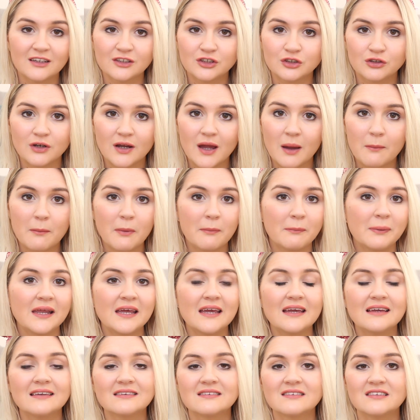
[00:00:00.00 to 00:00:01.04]
a trip,
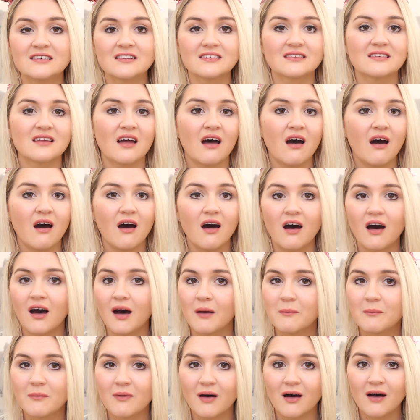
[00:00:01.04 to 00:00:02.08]
please just
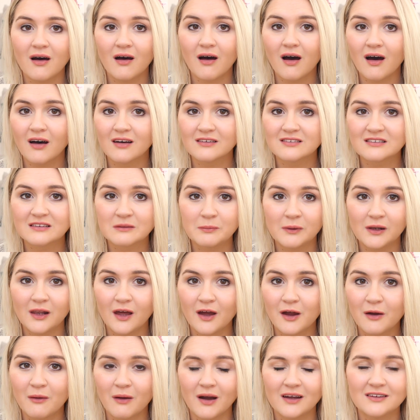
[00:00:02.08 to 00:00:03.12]
ask
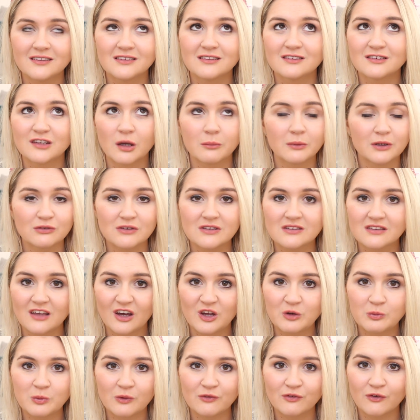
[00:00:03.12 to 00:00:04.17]
below. I did so much
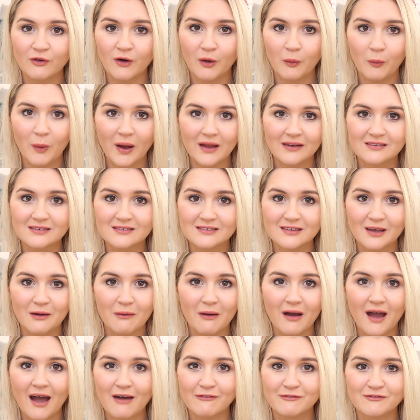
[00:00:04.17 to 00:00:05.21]
research before I went, so
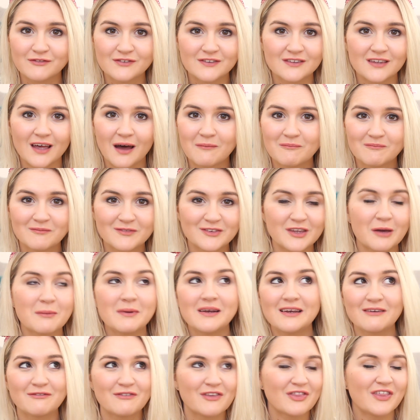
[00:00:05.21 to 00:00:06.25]
I have so
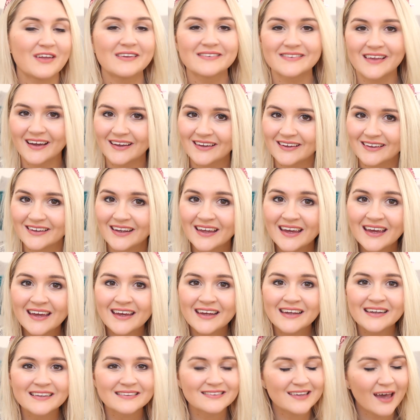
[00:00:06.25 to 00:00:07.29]
many different things that I can
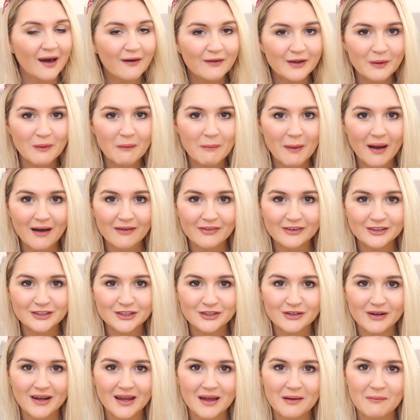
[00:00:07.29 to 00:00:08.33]
tell you about the
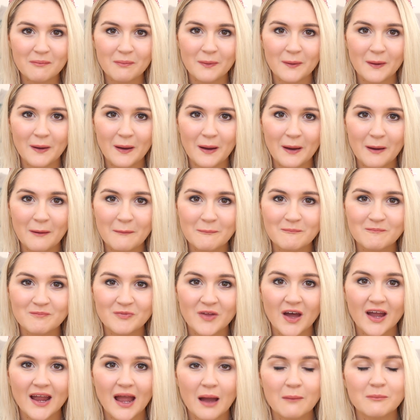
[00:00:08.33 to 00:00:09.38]
trip. I
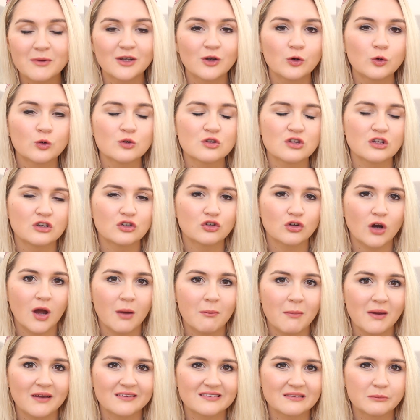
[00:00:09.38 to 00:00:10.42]
am going to also try
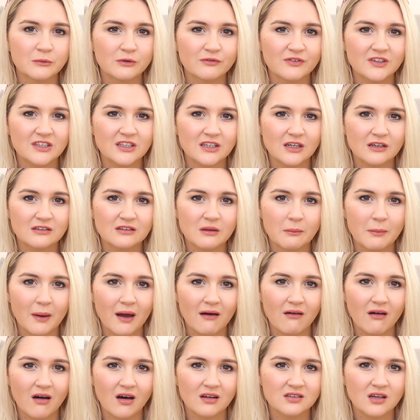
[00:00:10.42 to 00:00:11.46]
and make some more videos
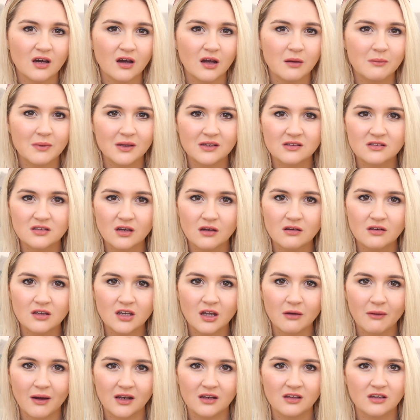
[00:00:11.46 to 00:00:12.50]
about our time in
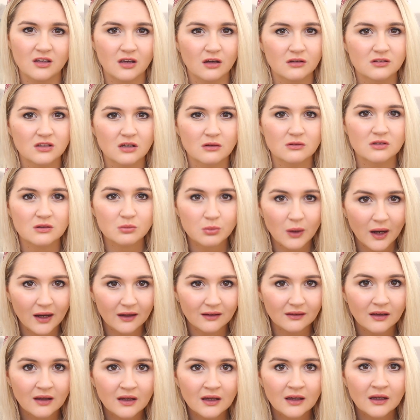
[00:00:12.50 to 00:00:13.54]
Tokyo and in Kyoto as
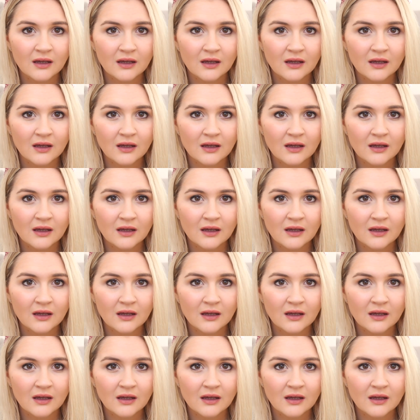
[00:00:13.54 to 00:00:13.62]
well,